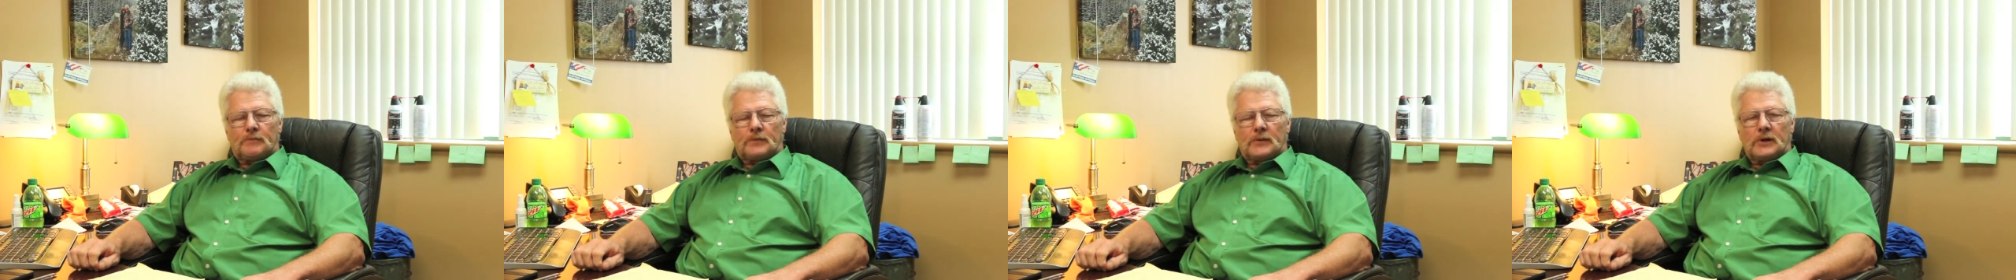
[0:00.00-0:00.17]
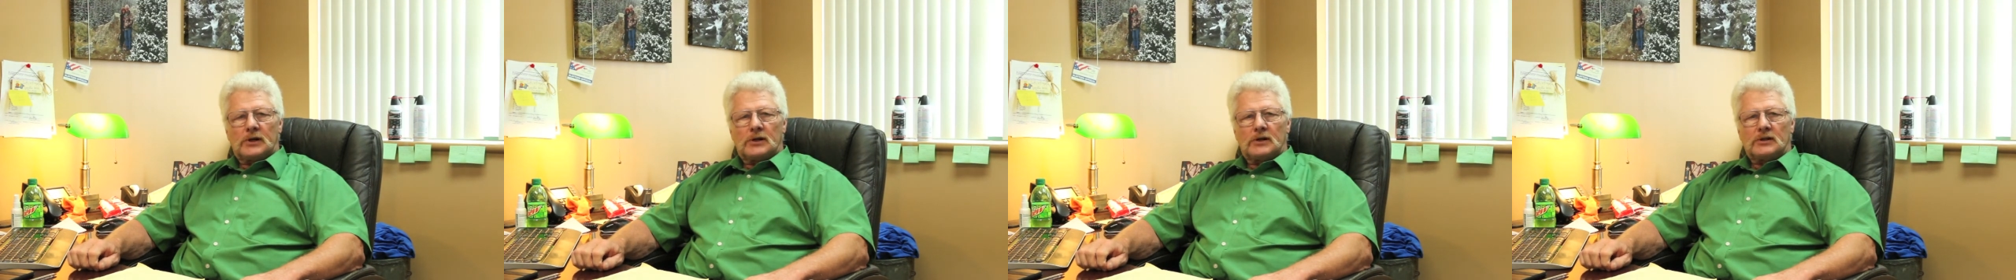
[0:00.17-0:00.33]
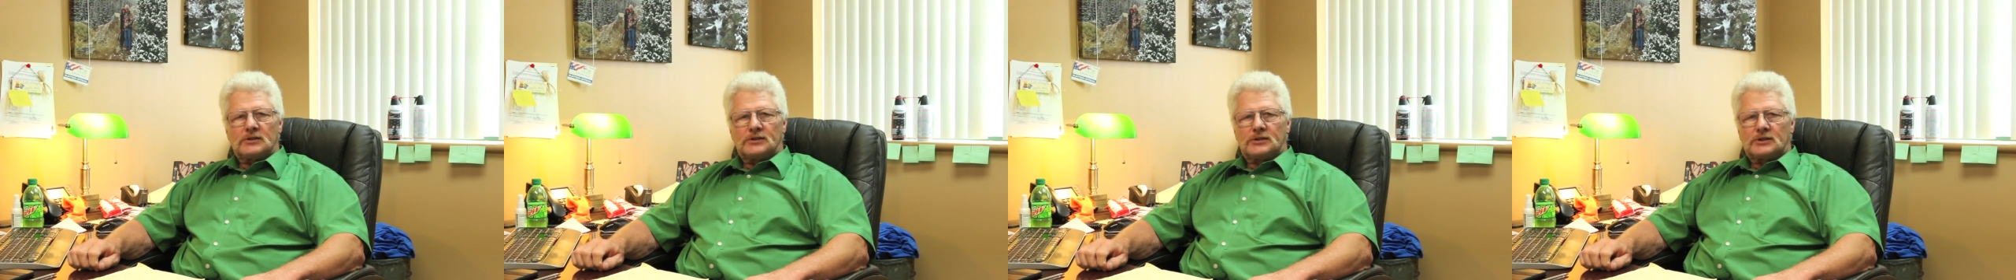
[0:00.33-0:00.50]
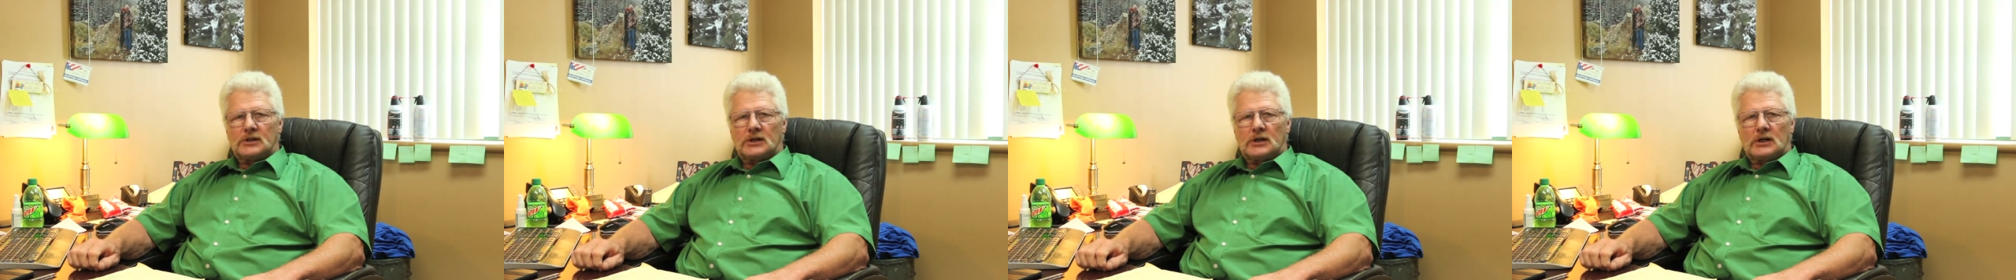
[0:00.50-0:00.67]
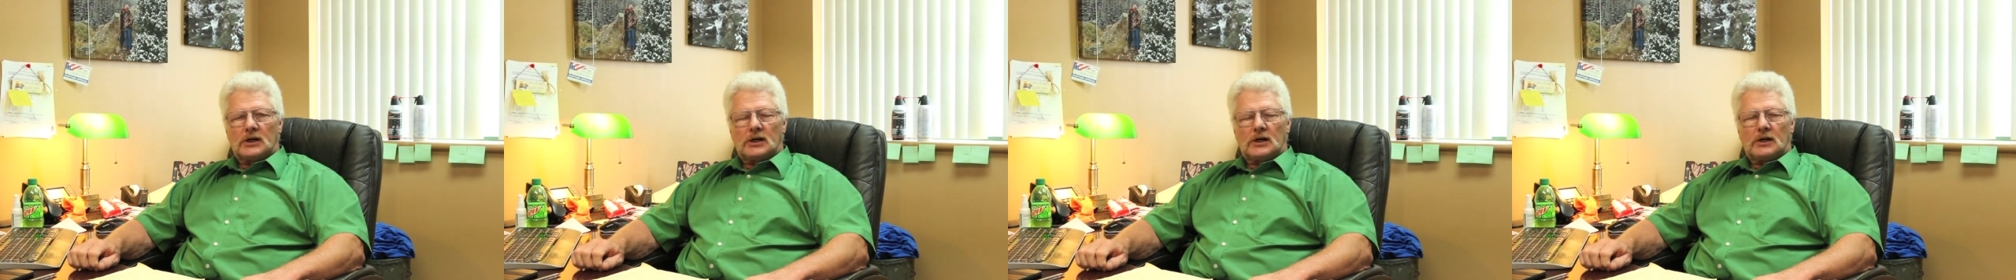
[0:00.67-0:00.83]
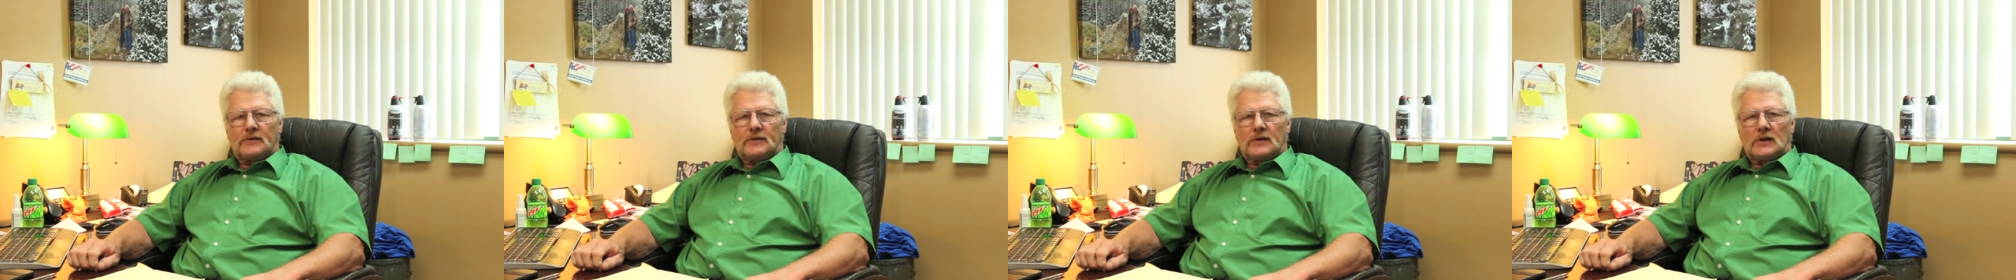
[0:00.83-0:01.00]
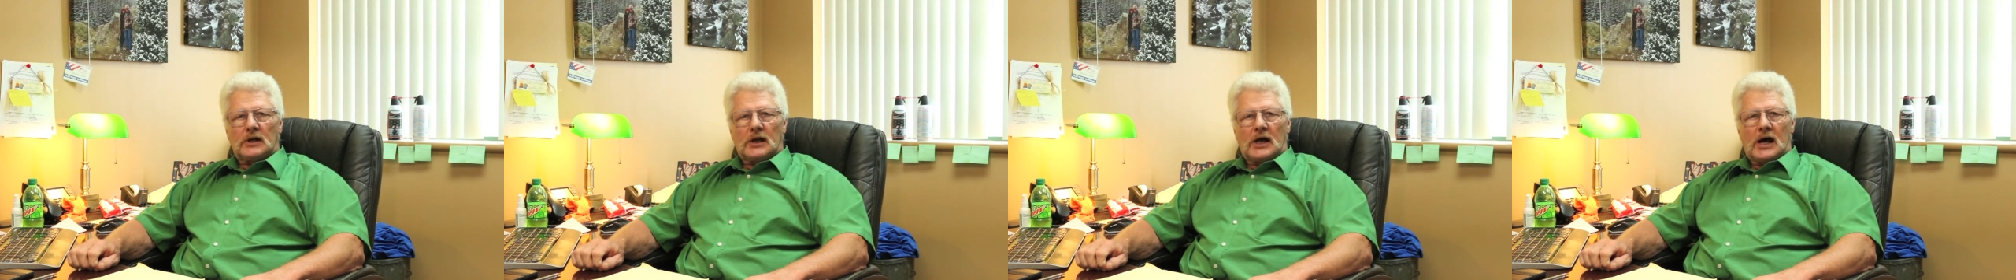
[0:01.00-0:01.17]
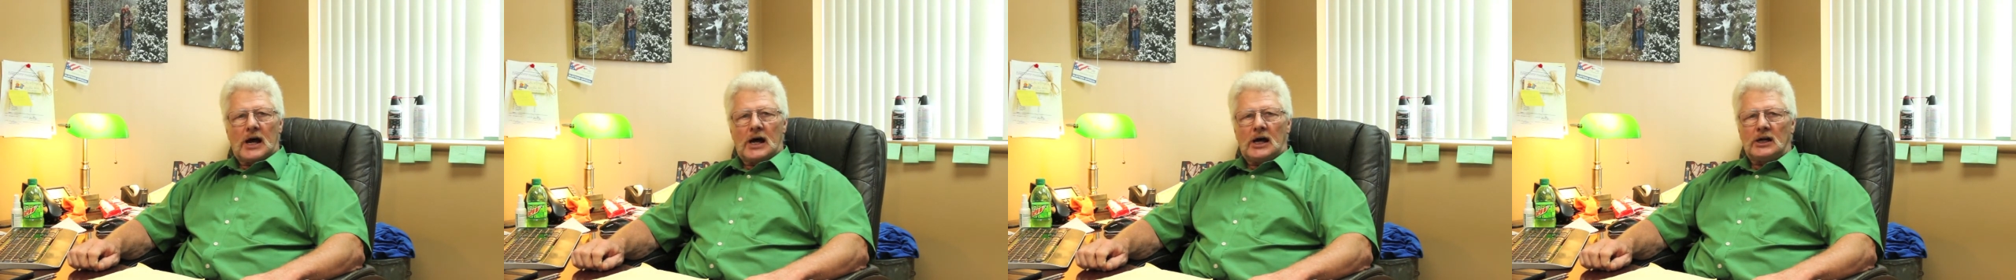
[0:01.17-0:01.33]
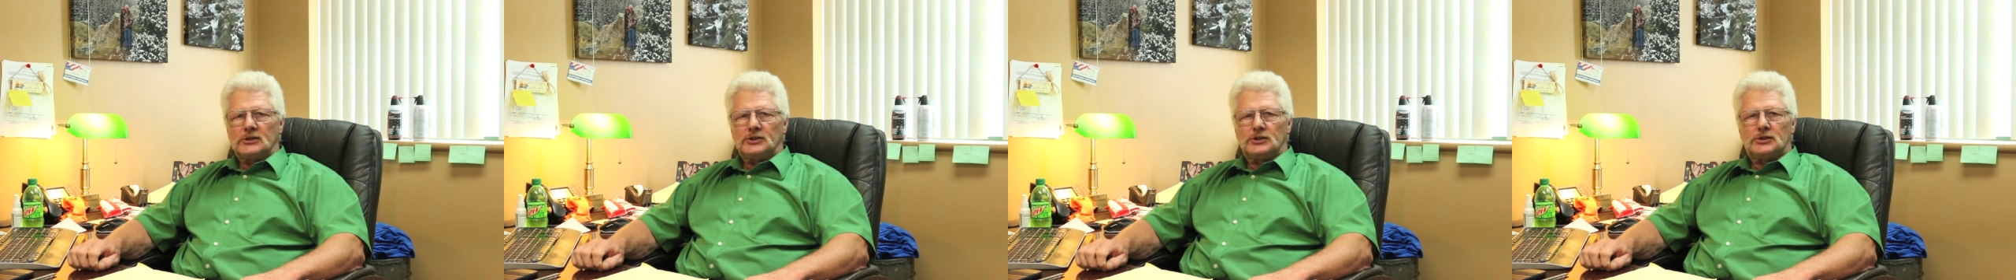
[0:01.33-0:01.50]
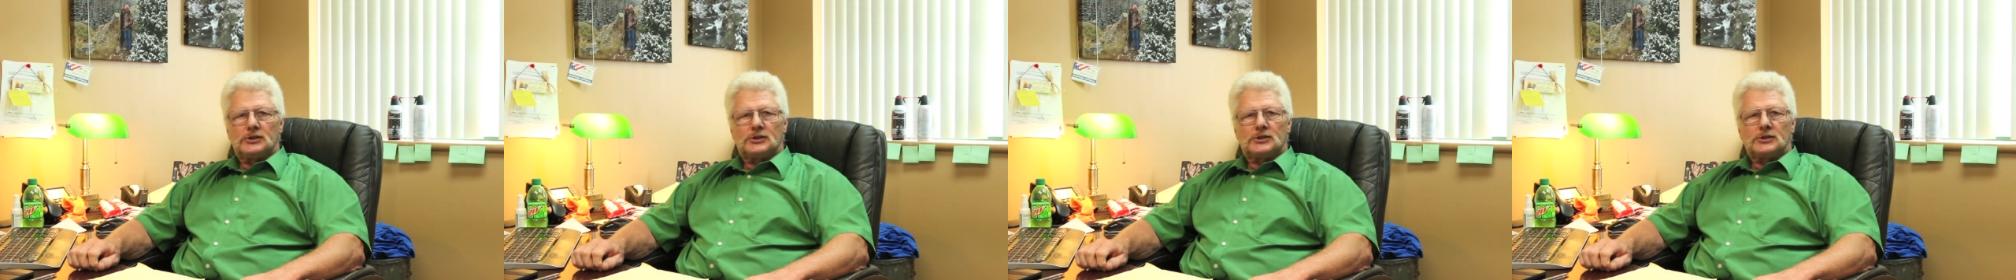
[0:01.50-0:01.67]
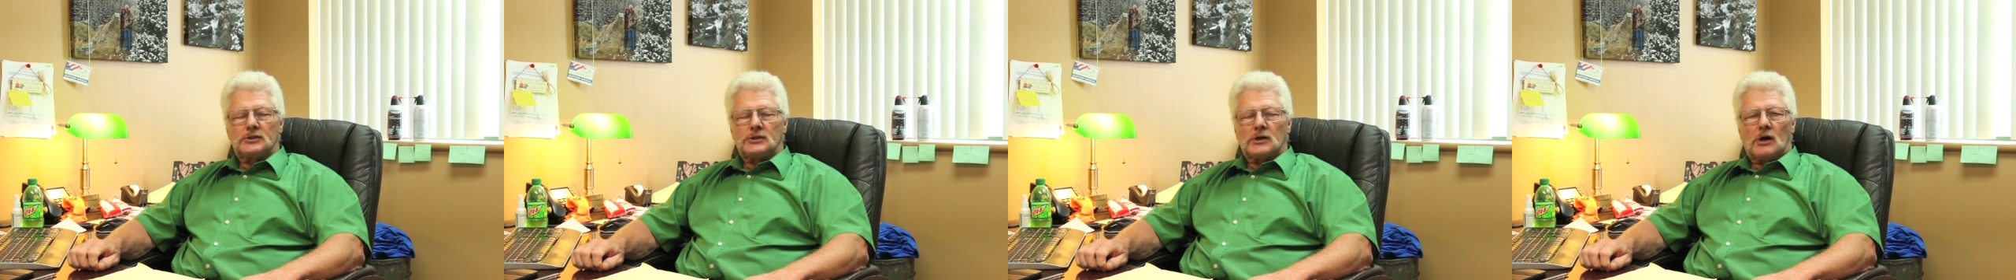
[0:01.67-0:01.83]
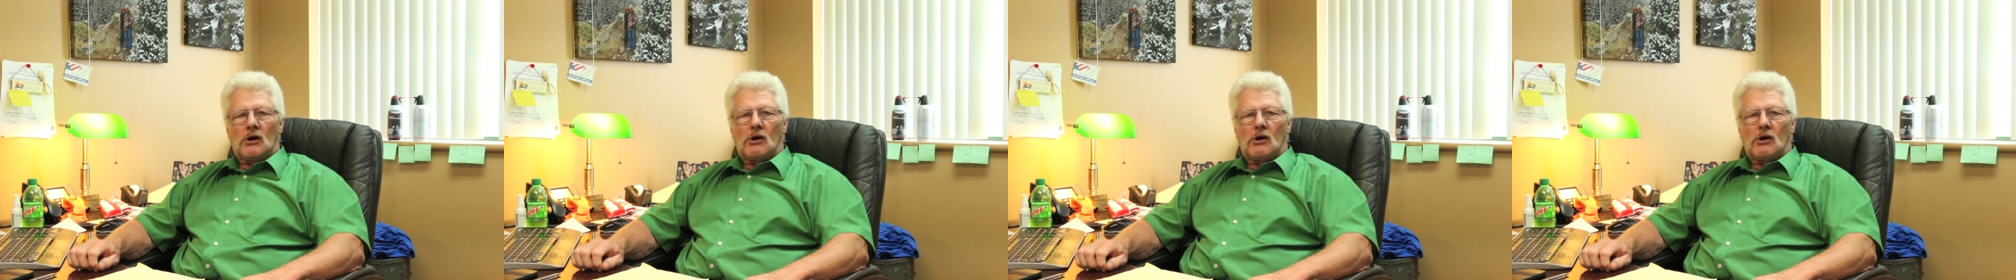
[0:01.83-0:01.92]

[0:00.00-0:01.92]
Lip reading: There's the lines